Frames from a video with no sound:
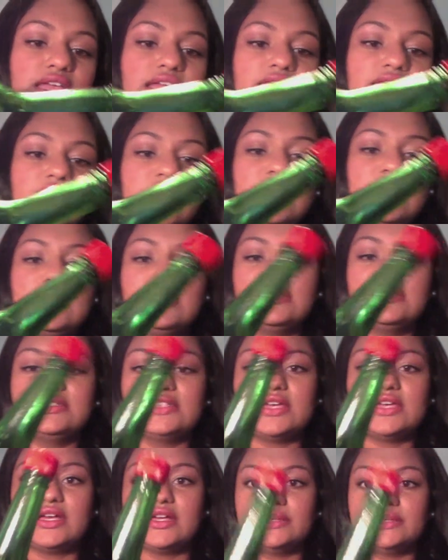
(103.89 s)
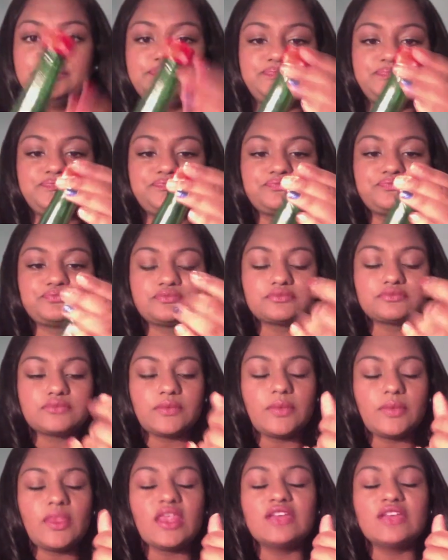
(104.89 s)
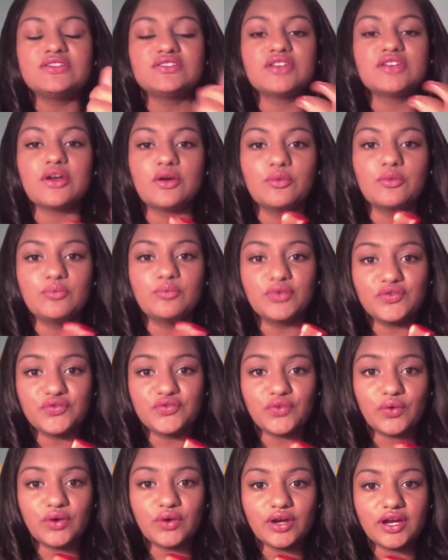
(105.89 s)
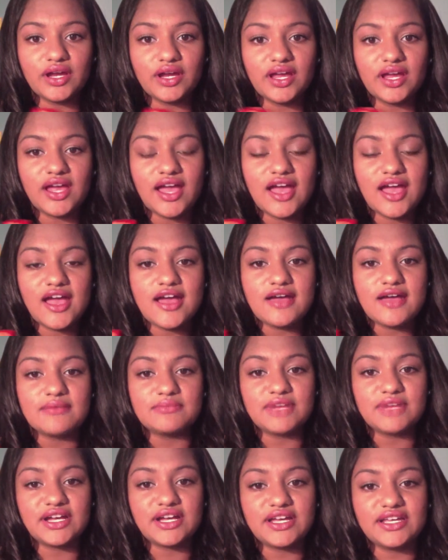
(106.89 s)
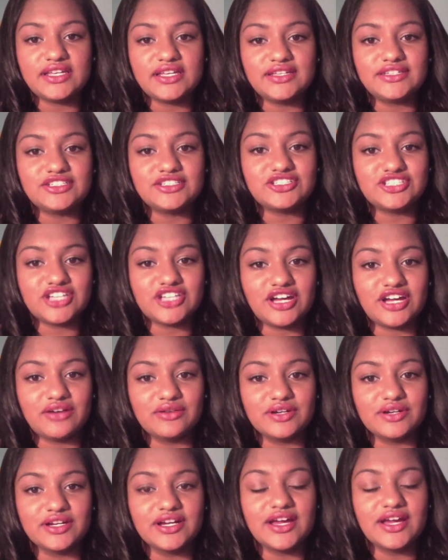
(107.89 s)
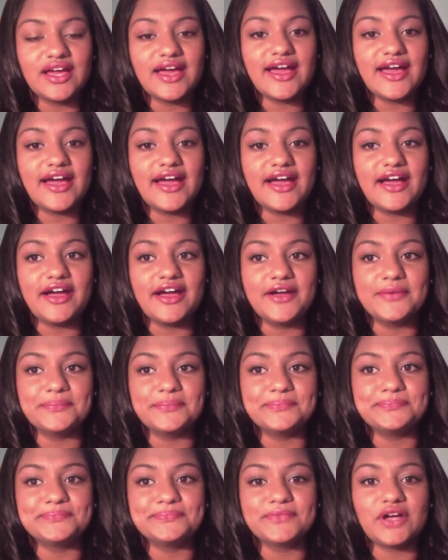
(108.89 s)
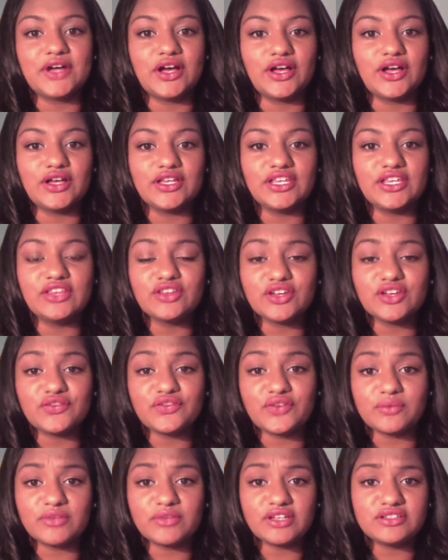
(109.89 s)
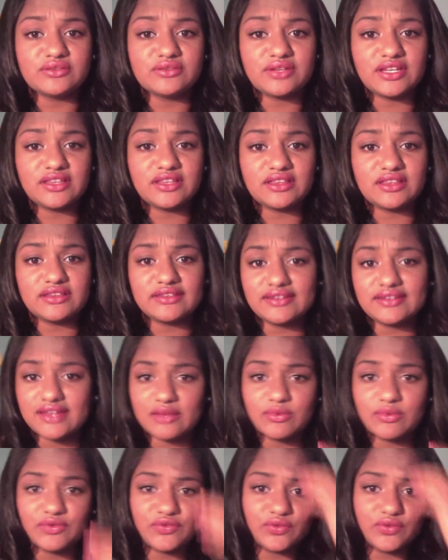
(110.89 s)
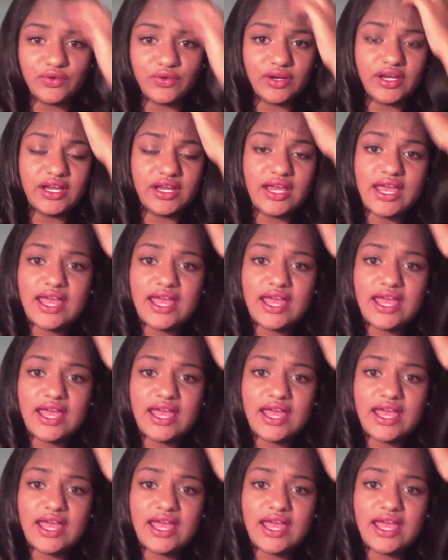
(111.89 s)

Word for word: And um, so before my shower, um, I'll either if I'm not doing anything the day before,